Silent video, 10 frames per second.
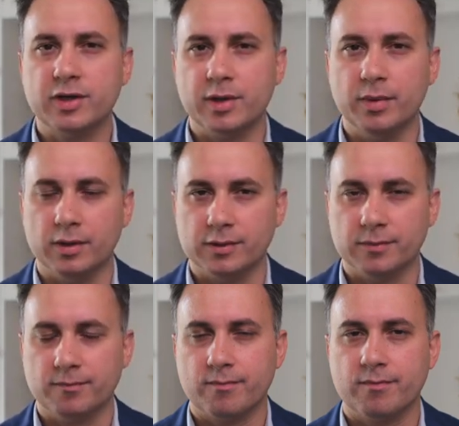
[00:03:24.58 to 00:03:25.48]
bills.
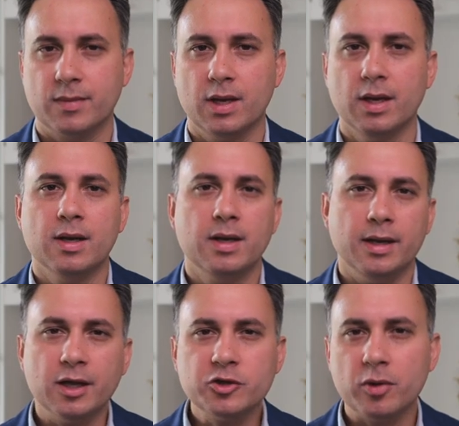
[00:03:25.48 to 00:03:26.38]

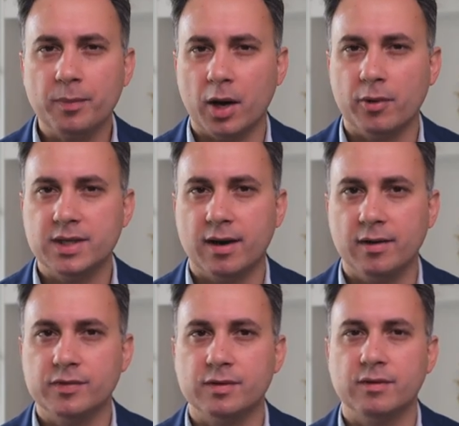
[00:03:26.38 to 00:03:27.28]
Industrial power
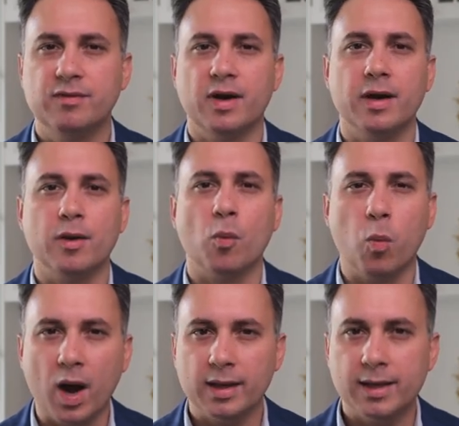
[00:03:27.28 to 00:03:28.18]
tariffs vary
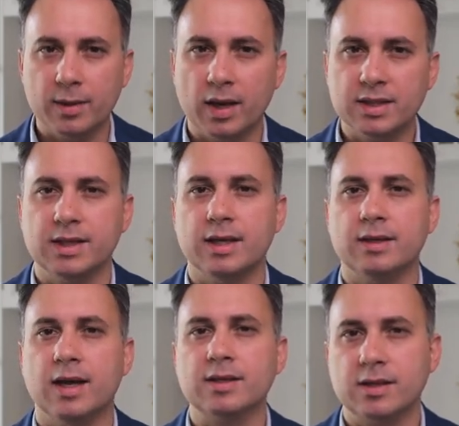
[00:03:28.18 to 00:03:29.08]
wildly by state
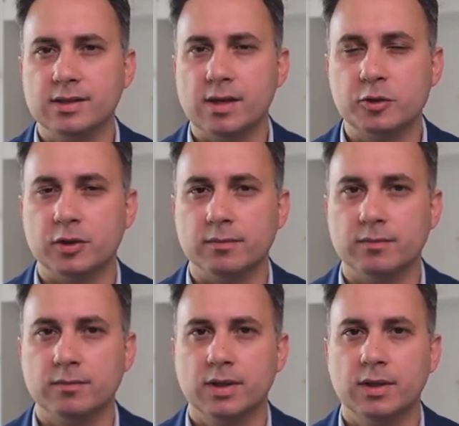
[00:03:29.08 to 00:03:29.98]
and consumption.
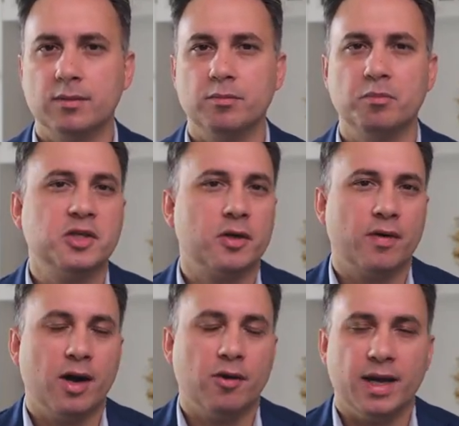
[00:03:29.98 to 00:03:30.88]
Budget
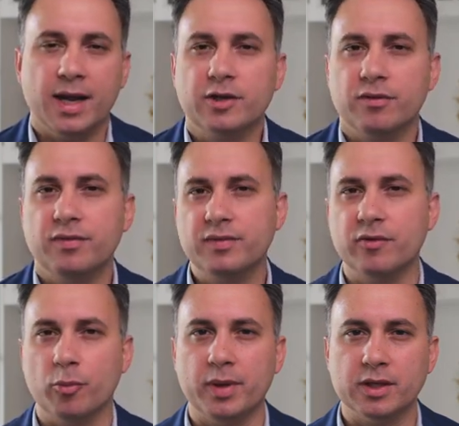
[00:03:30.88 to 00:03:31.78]
around 8 to 15
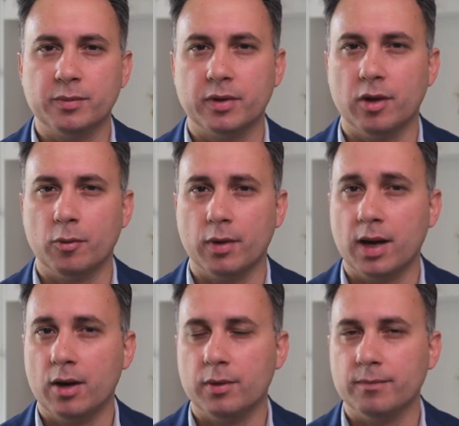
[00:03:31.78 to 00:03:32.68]
rupees per kilowatt
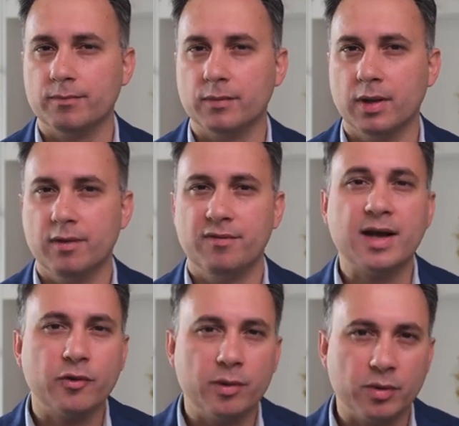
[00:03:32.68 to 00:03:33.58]
hour.
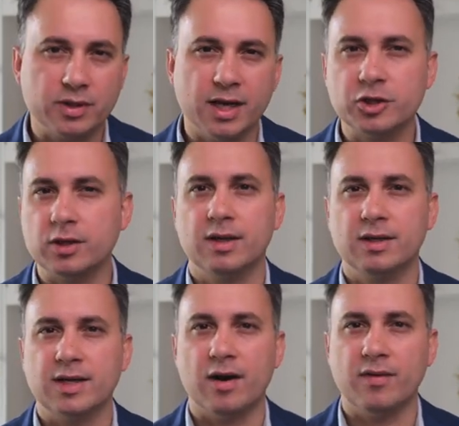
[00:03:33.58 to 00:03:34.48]
Factor in potential
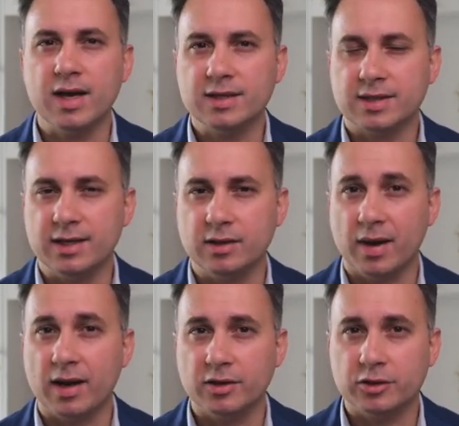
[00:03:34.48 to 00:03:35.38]
tariff hikes and
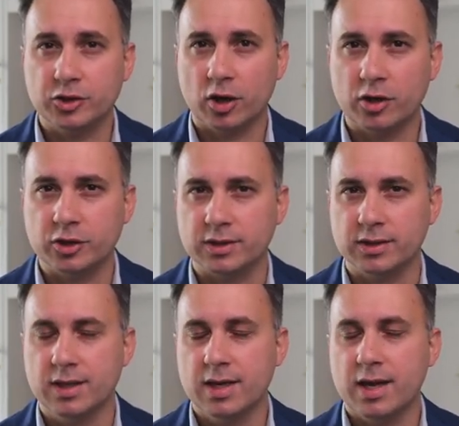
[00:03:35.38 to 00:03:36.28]
demand charges.
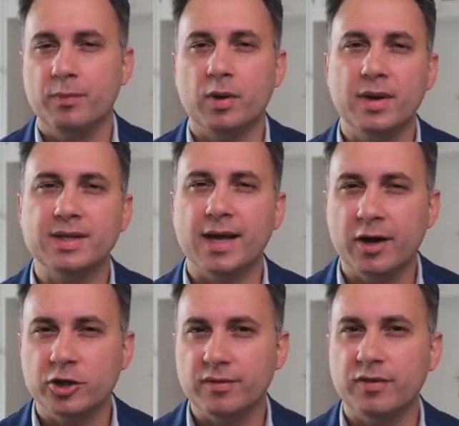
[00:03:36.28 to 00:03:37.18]
Implement
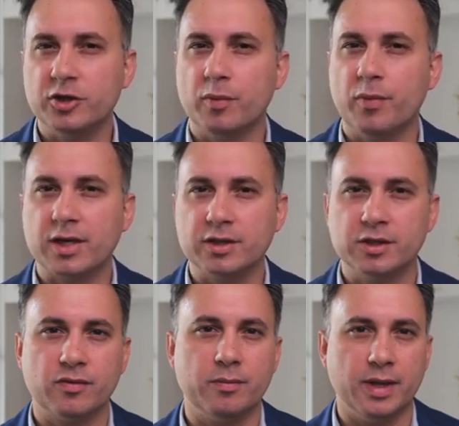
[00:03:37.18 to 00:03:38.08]
energy-efficient practices
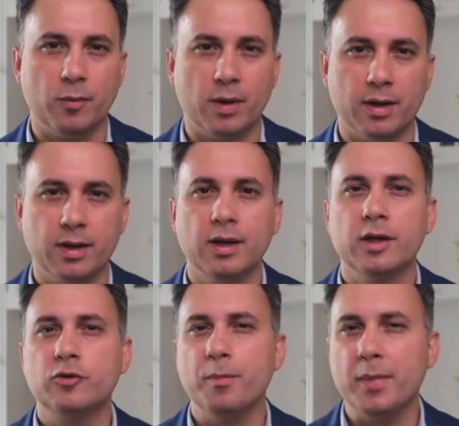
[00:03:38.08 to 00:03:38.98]
from day one
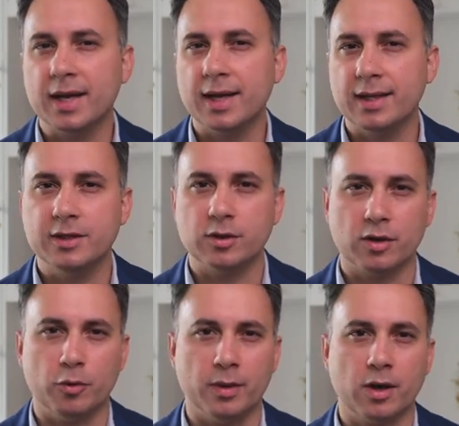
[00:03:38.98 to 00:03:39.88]
to mitigate these
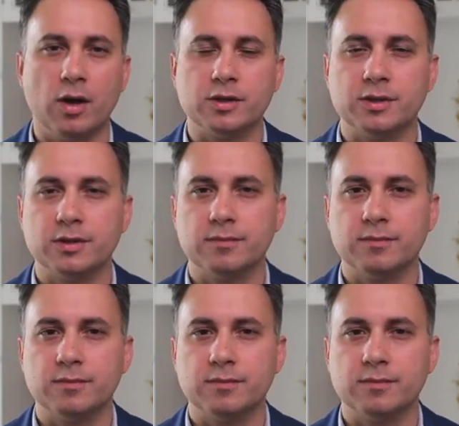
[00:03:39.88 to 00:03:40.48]
ongoing costs.